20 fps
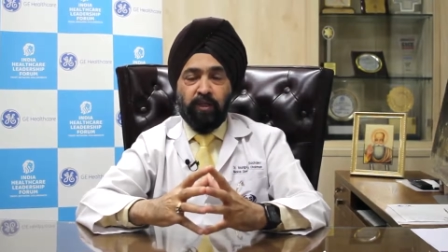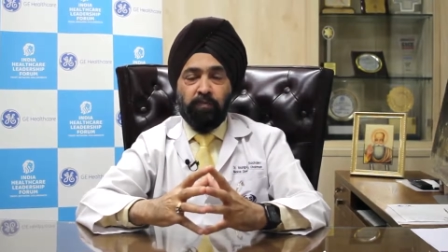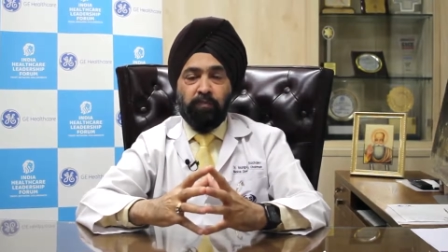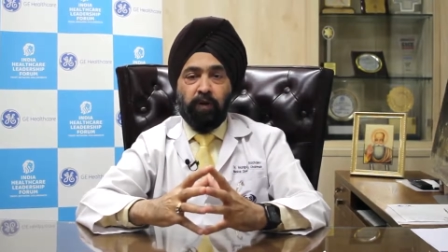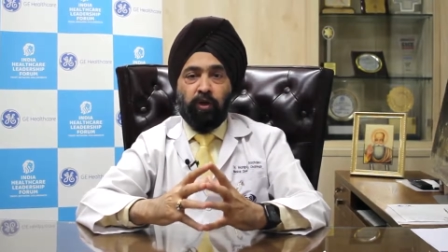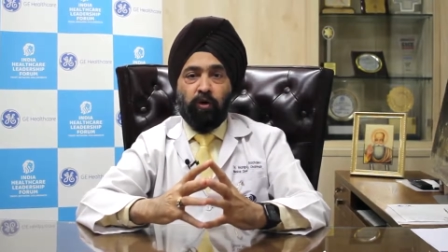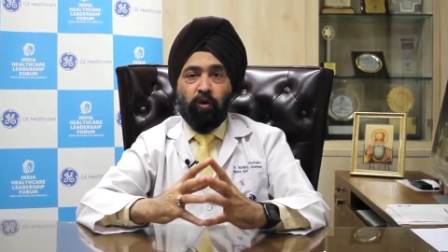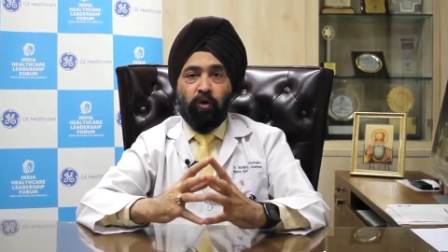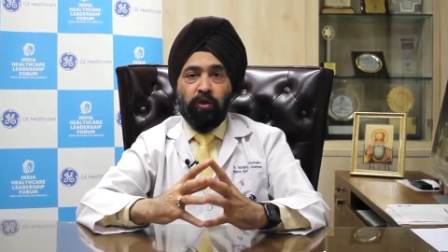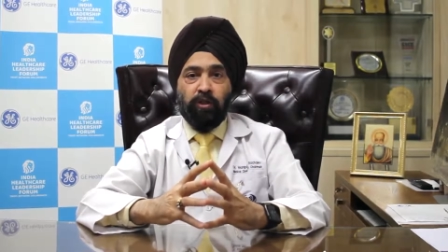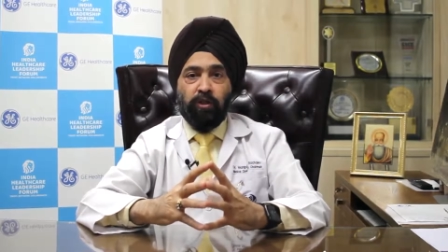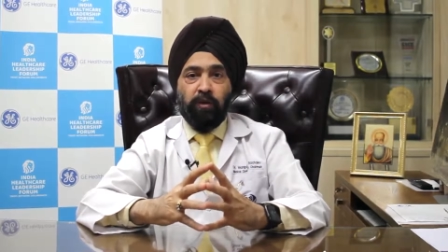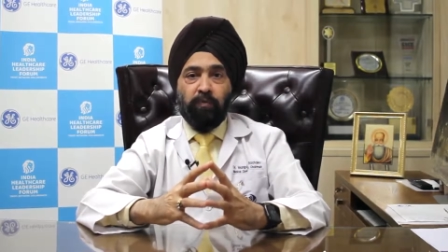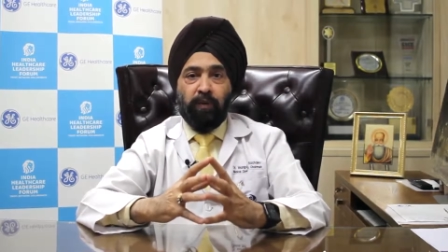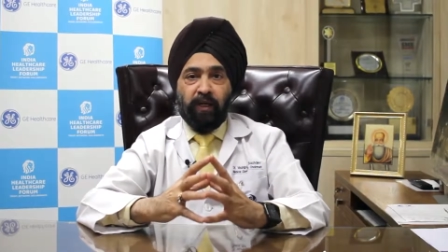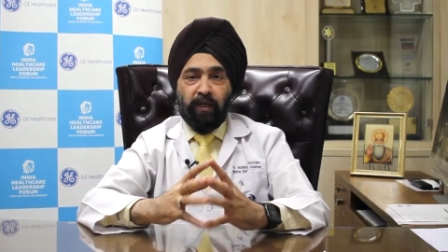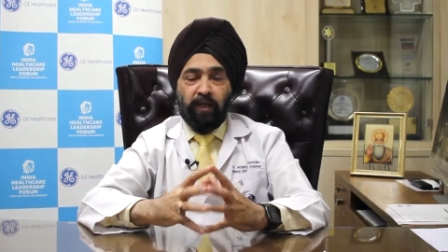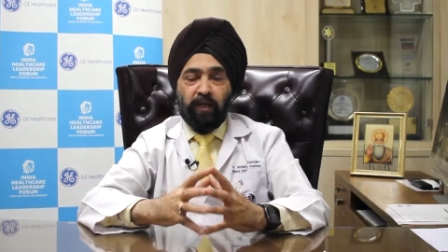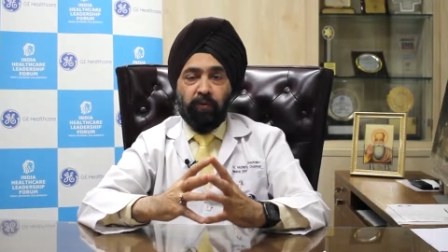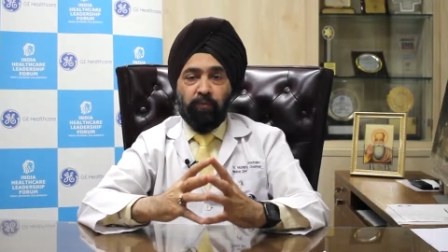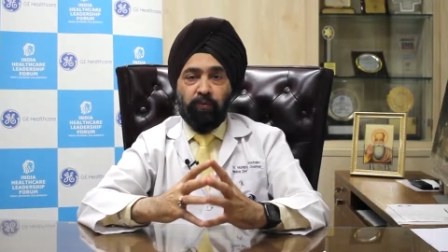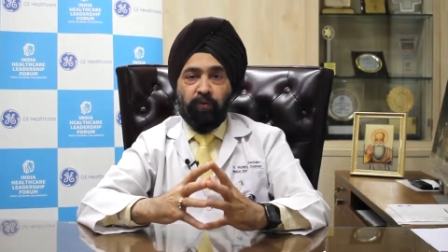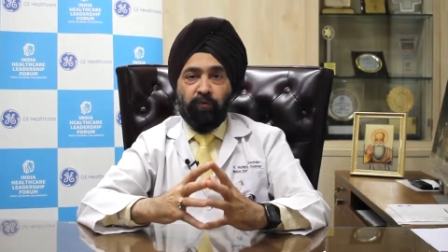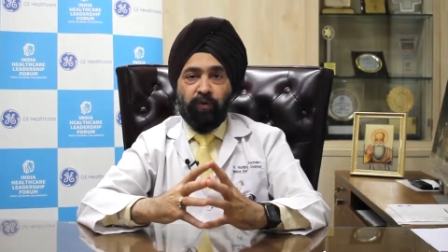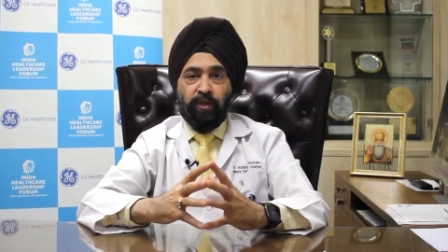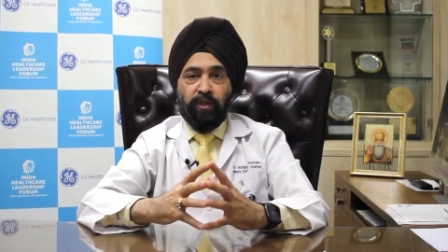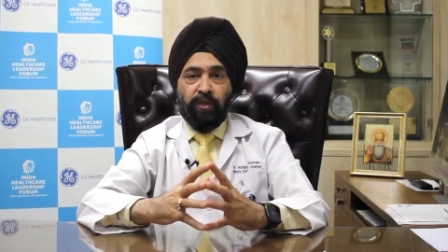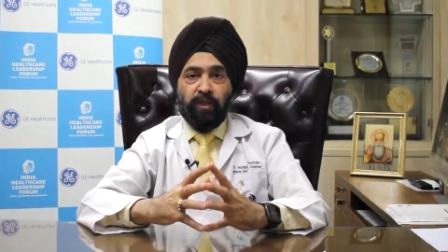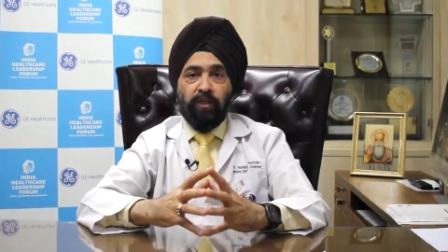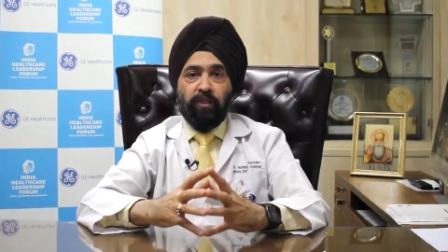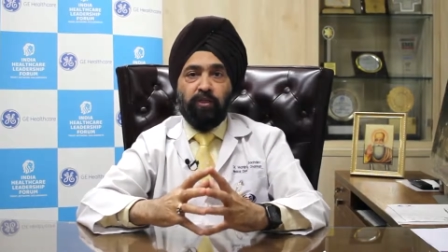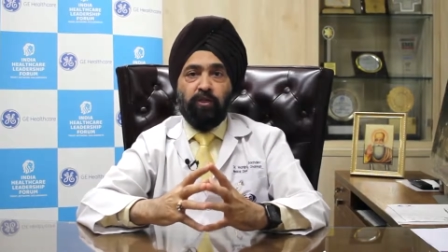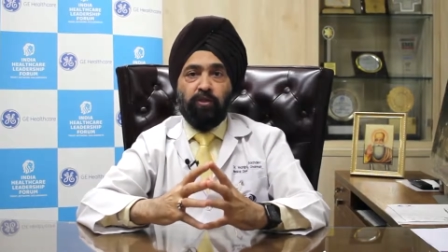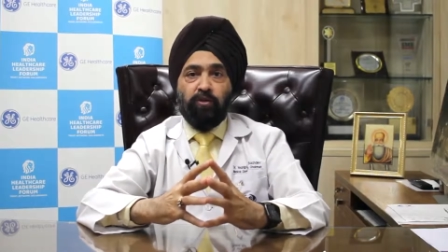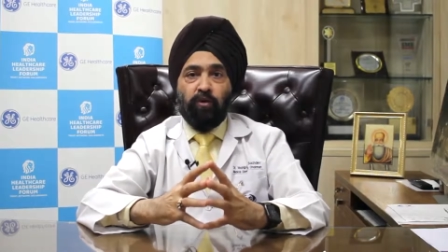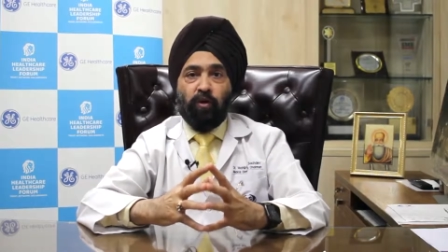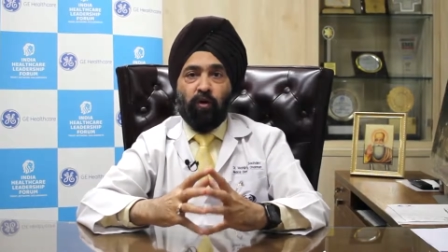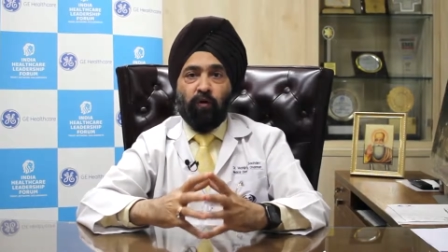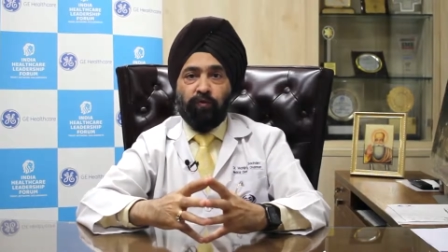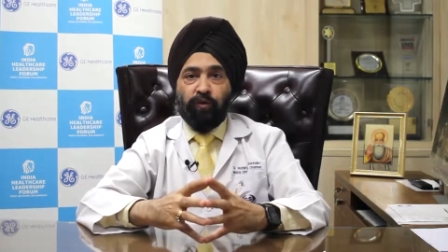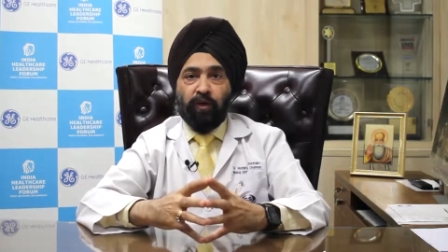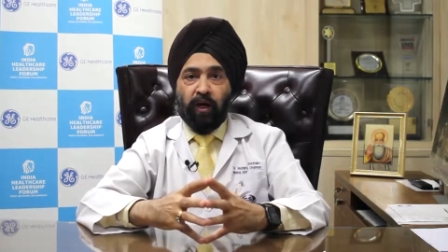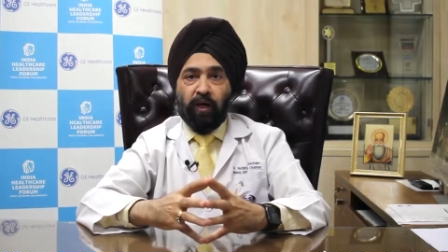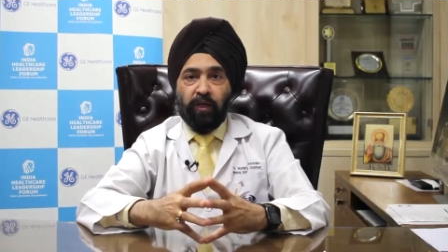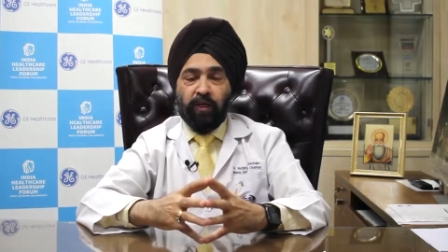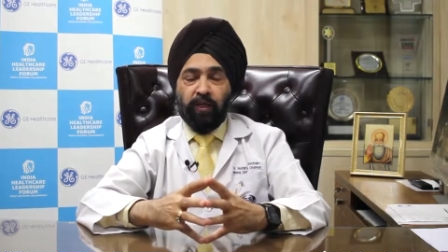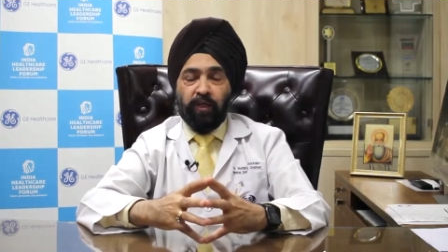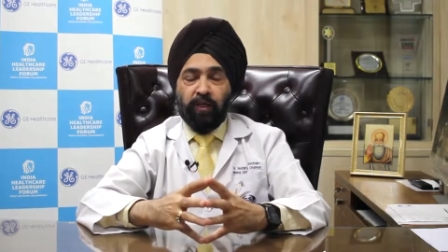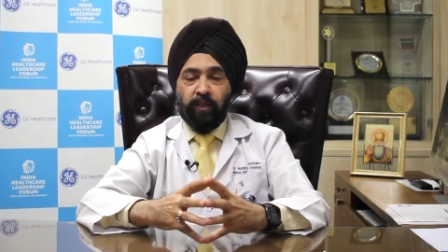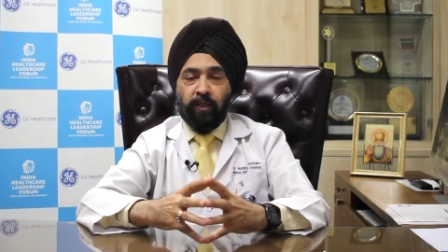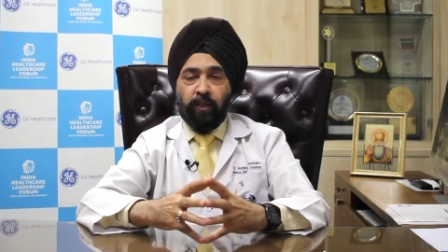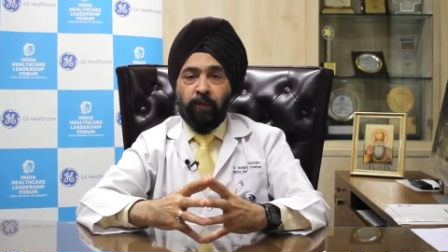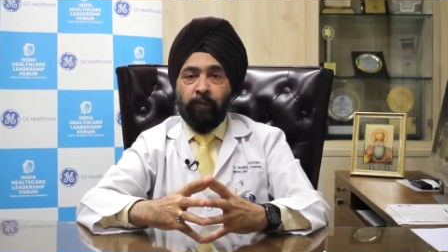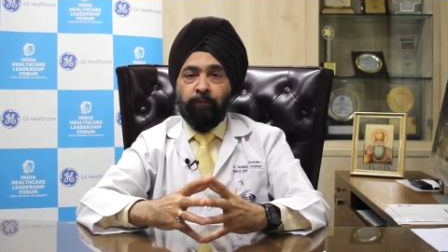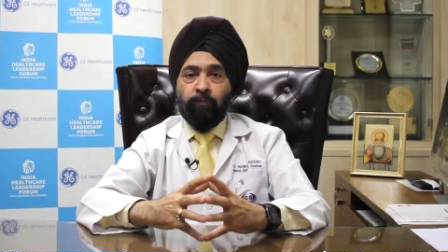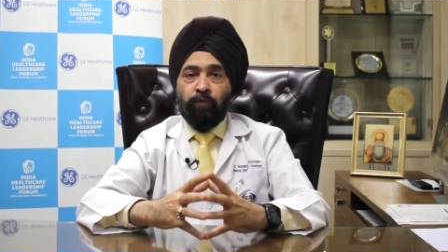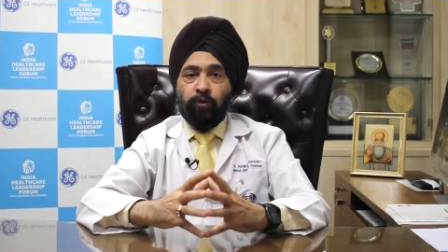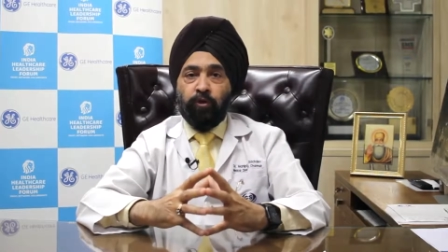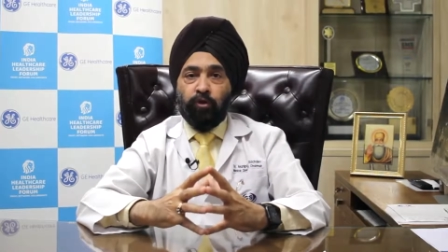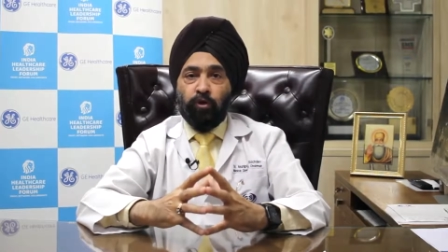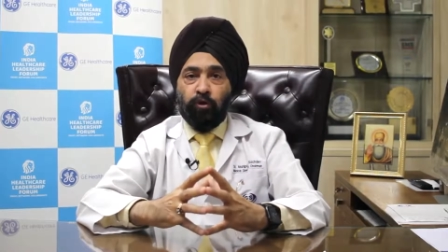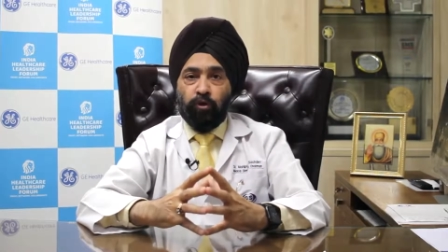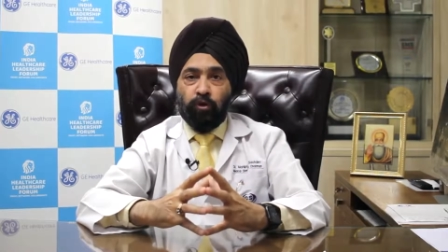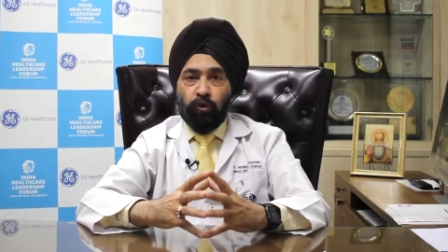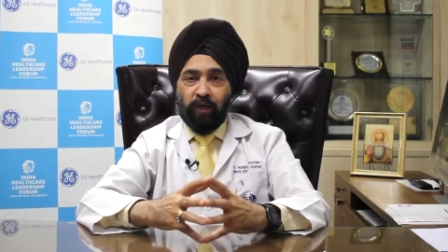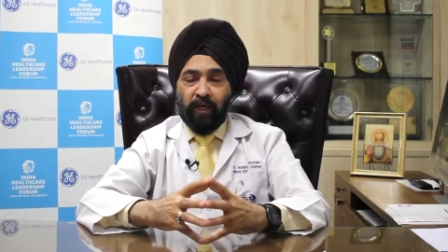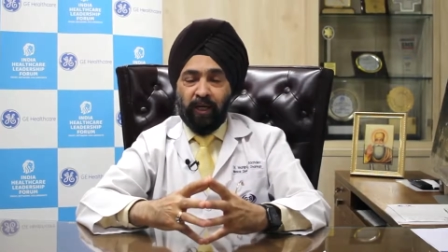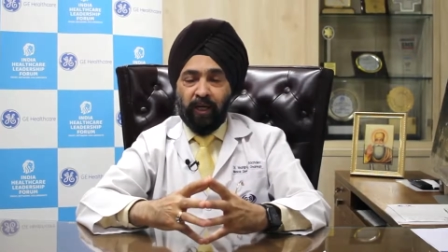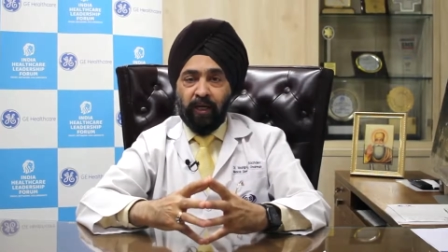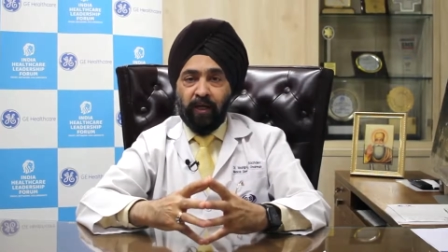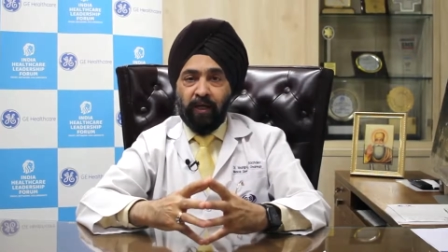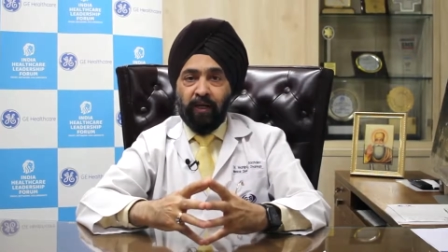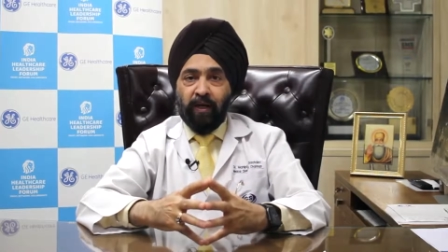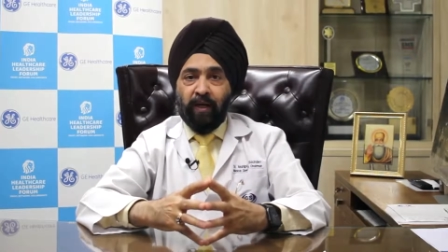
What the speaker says: because the medical profession is a soft target. So today